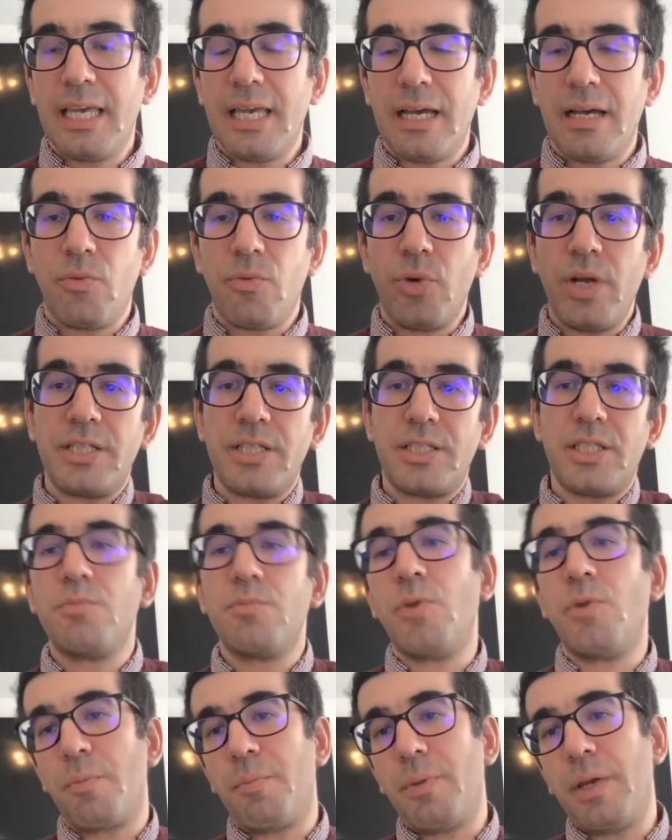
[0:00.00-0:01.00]
reaches
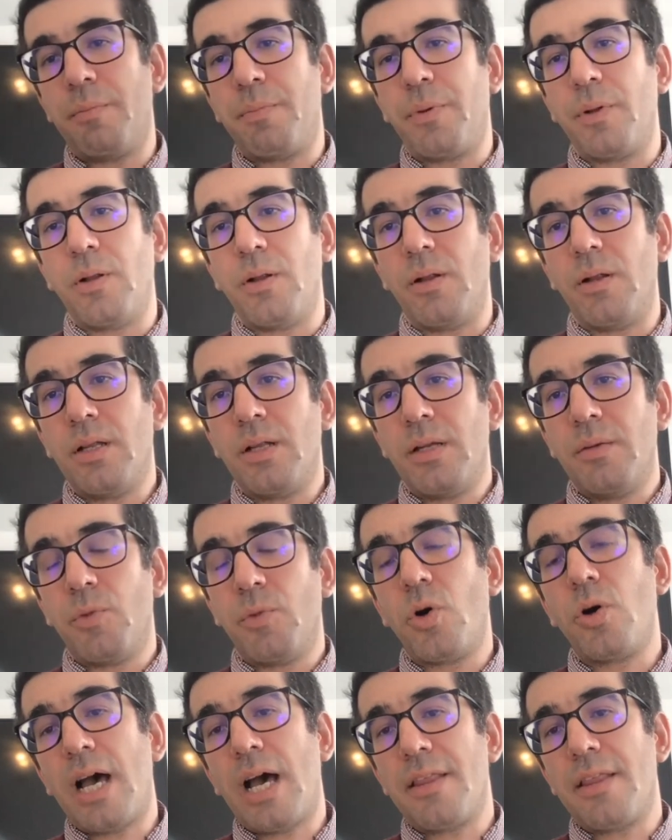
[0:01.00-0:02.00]
more people,
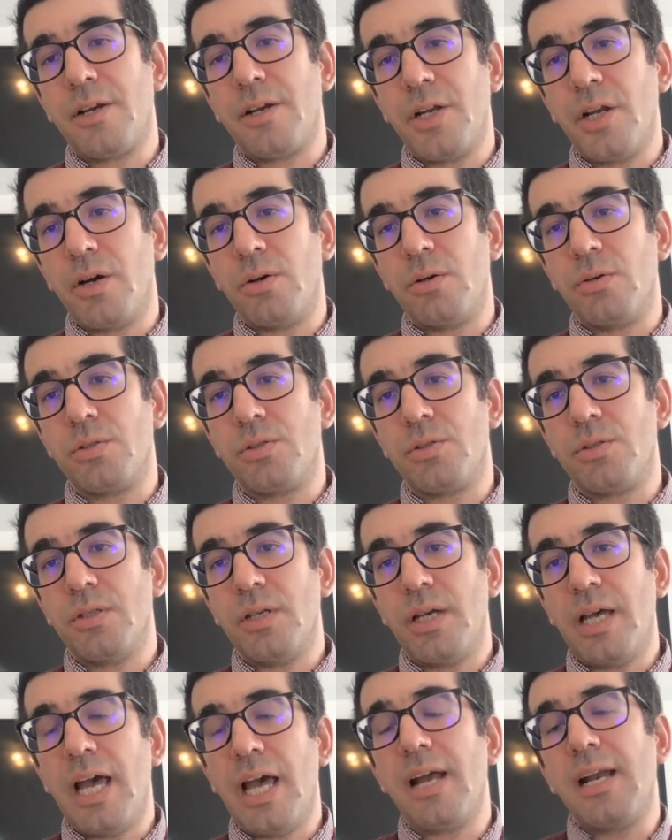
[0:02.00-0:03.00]
more other nodes,
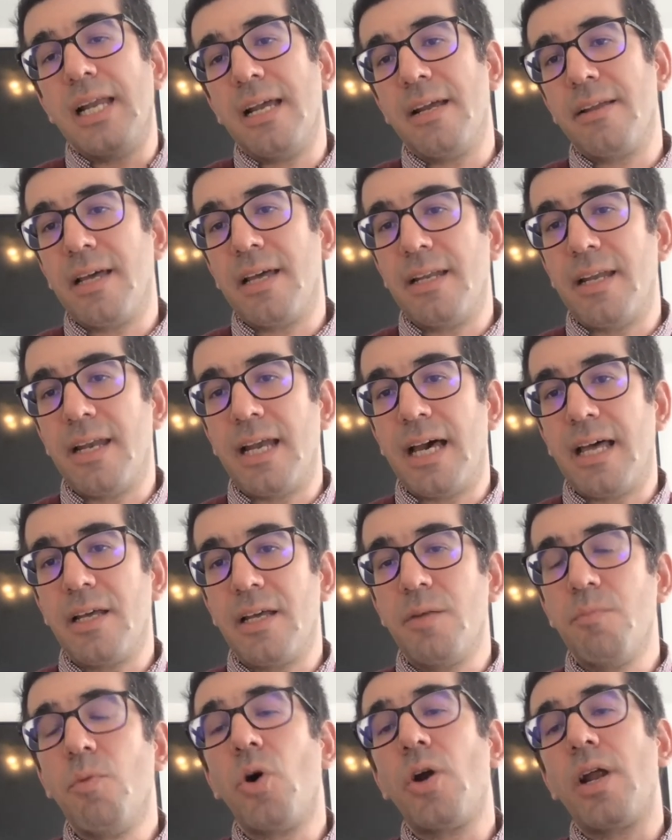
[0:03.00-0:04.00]
earlier than
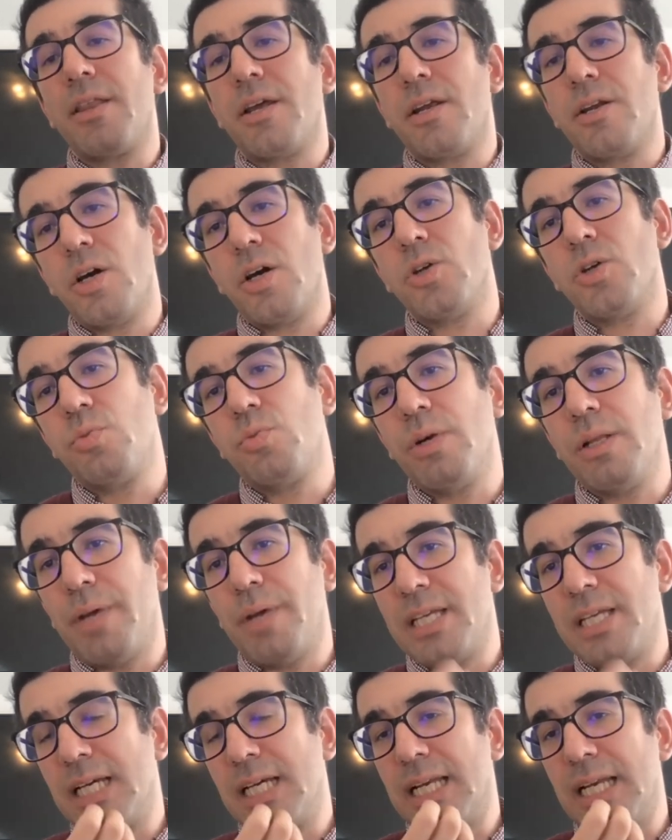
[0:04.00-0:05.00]
another, more other nodes will
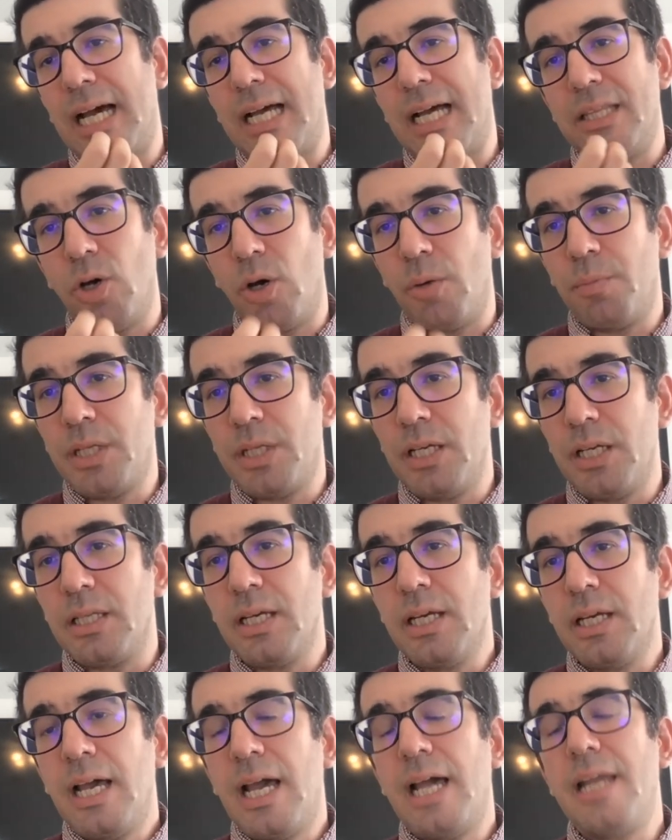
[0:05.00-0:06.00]
basically adopt it
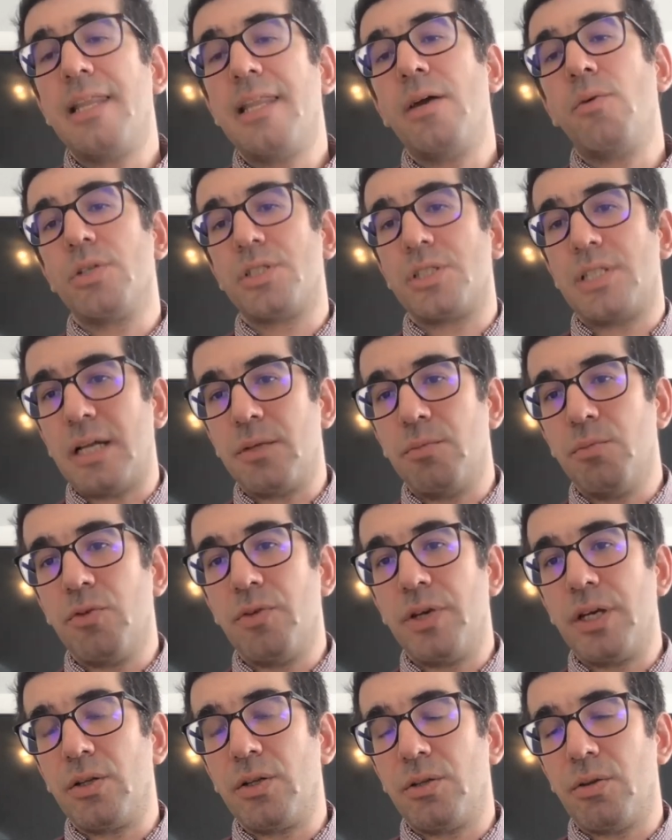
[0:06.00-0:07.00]
and they will start
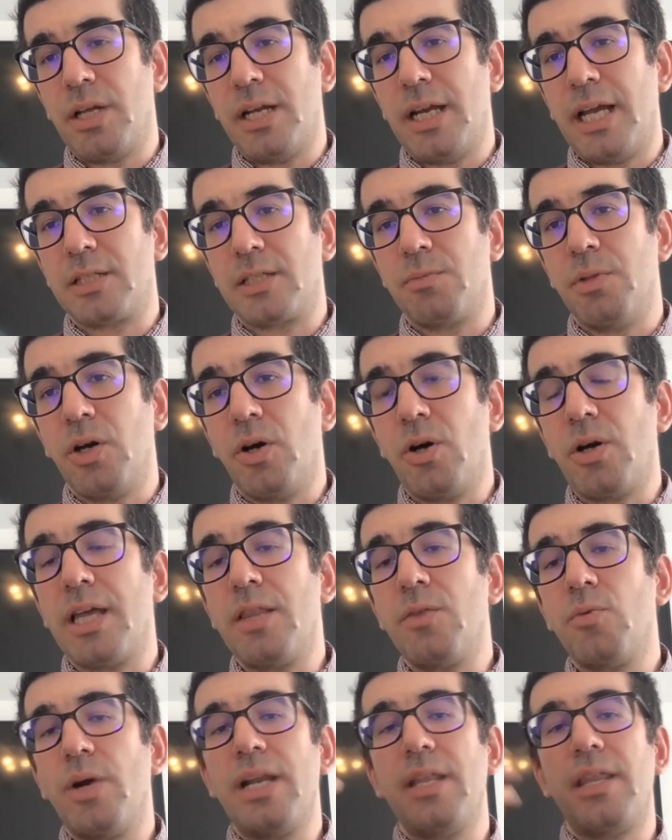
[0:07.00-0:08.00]
moving into the next block.
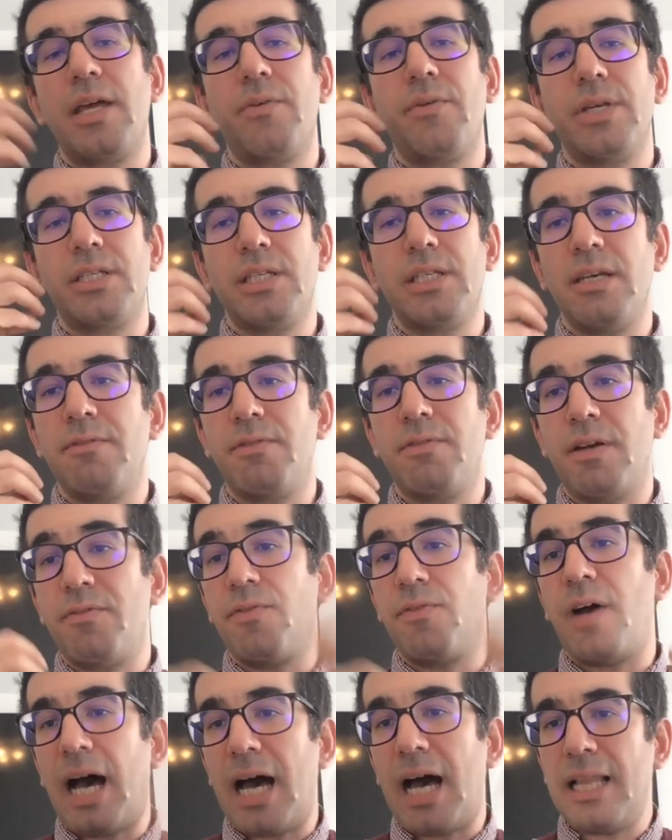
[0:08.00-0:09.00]
And when they receive, if
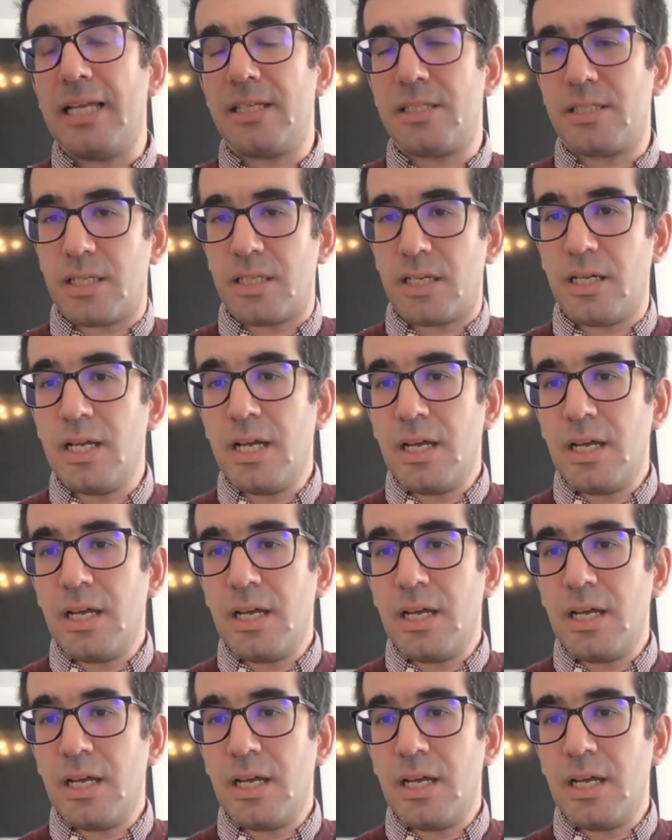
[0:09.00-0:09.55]
uh, Alice uh,